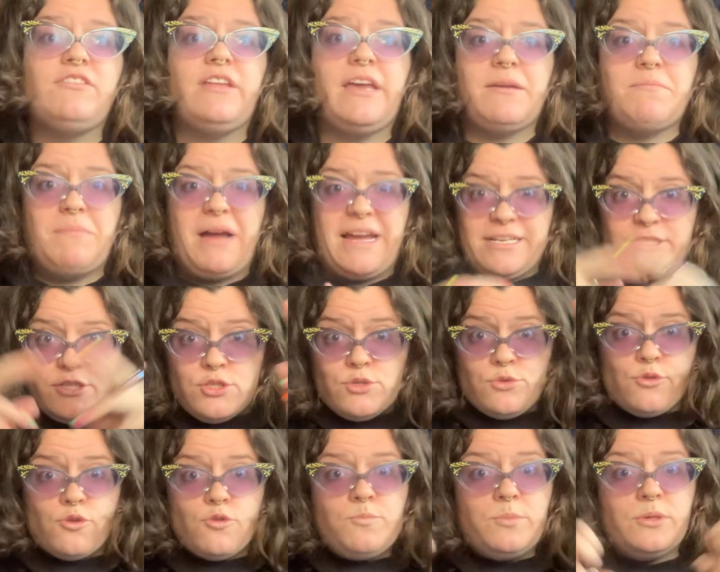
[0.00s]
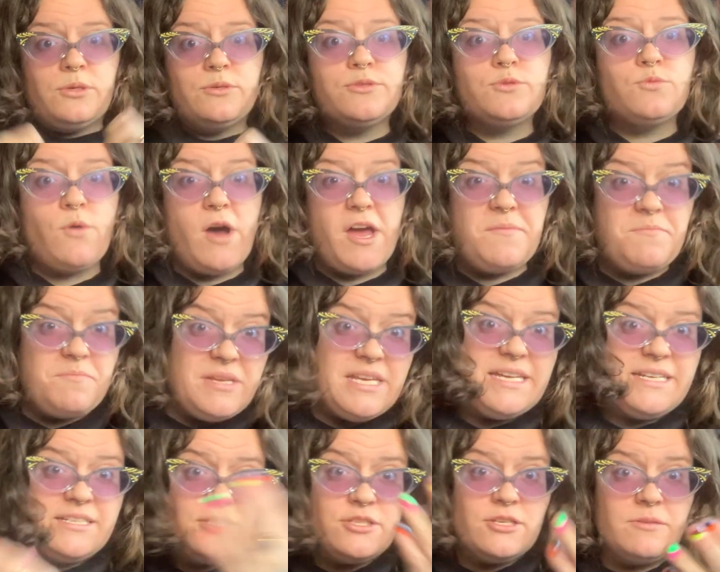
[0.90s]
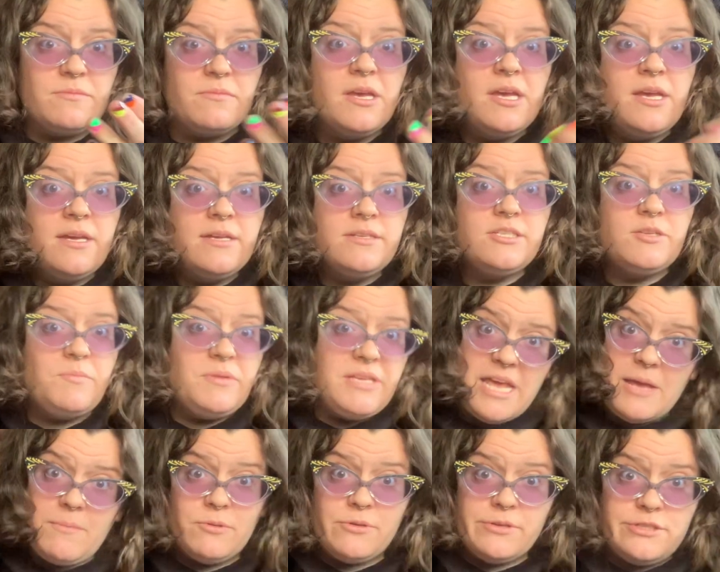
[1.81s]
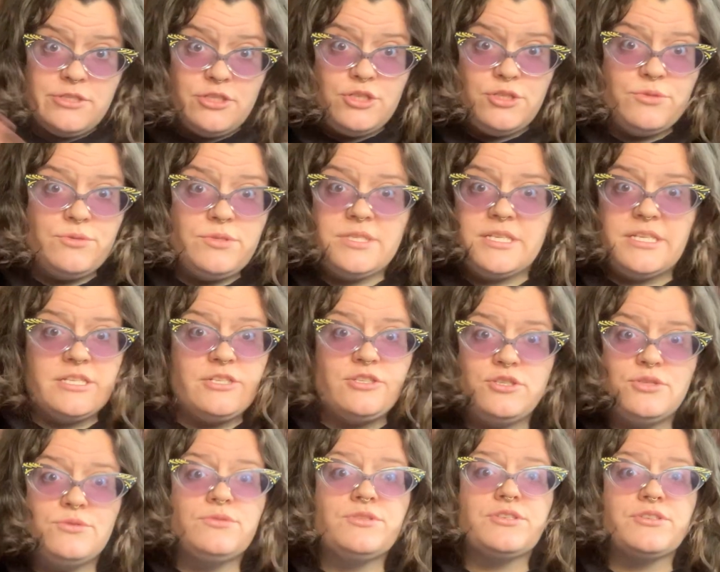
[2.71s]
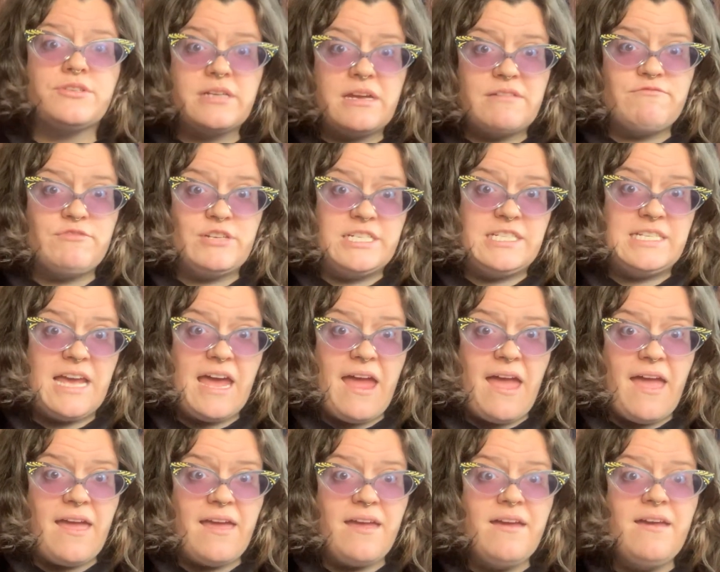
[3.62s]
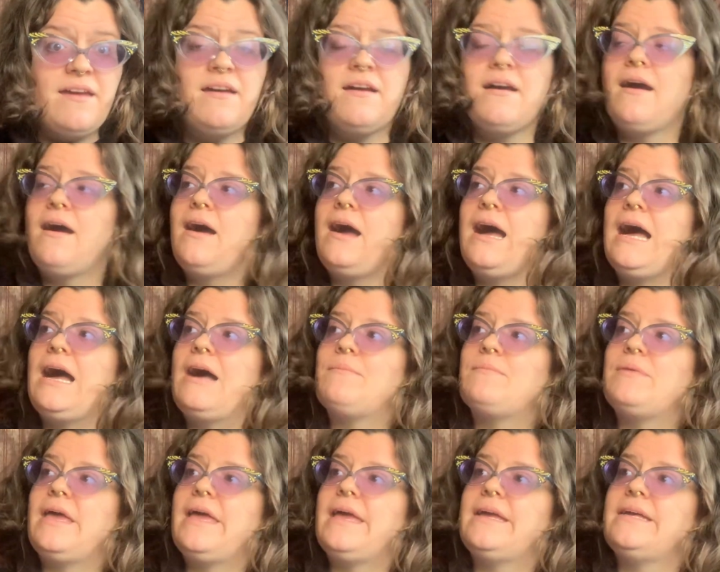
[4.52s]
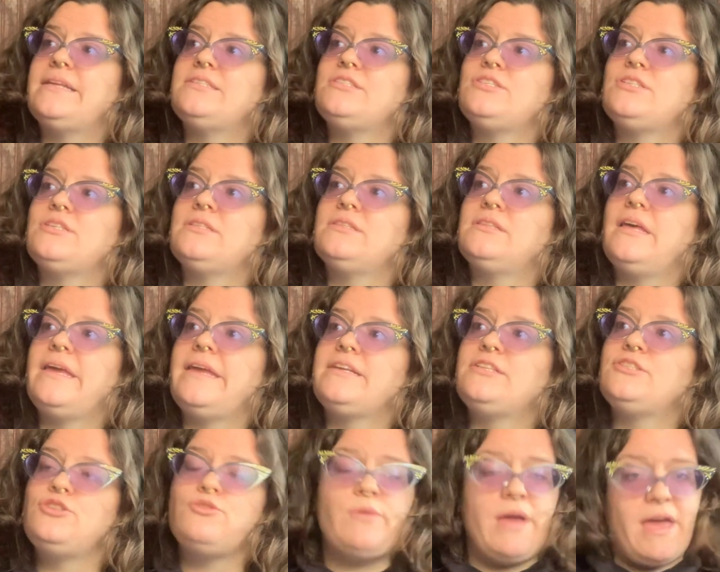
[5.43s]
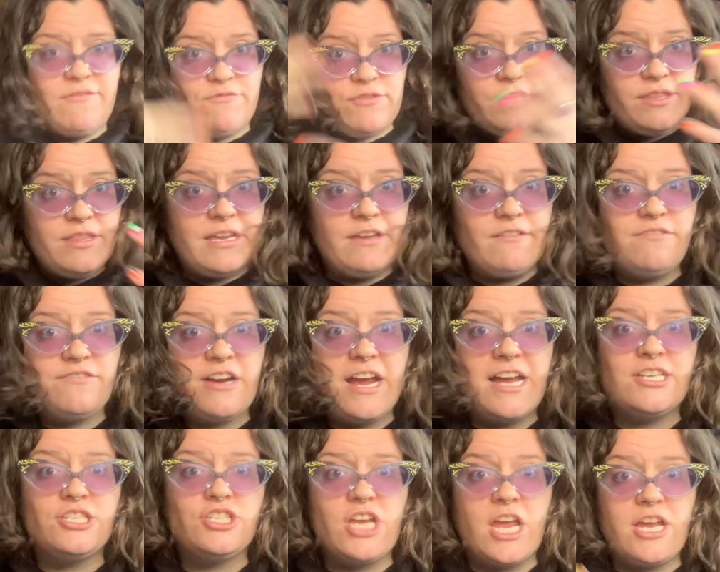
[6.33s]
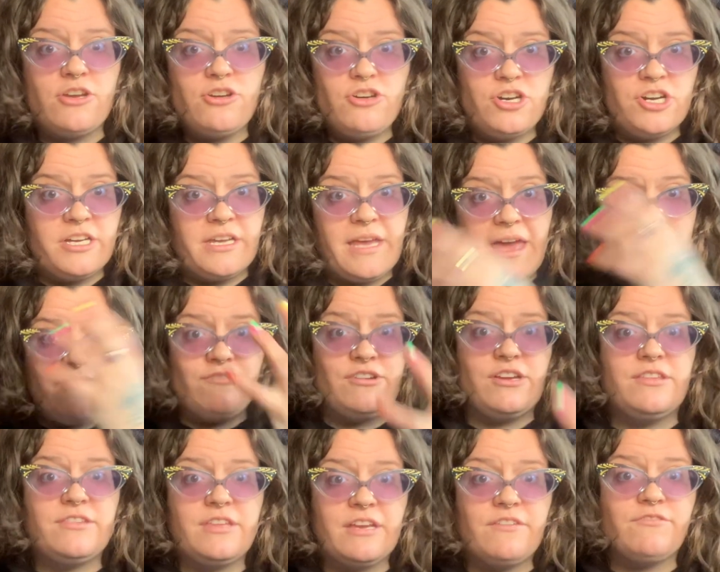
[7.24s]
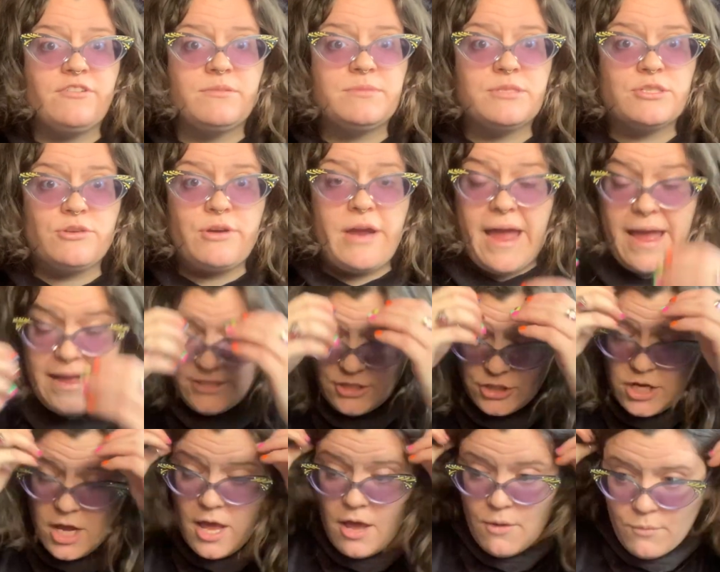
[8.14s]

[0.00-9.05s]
Like my scruples want me to be able to juice in a juicer every day, and to like do everything fresh and cook everything from scratch.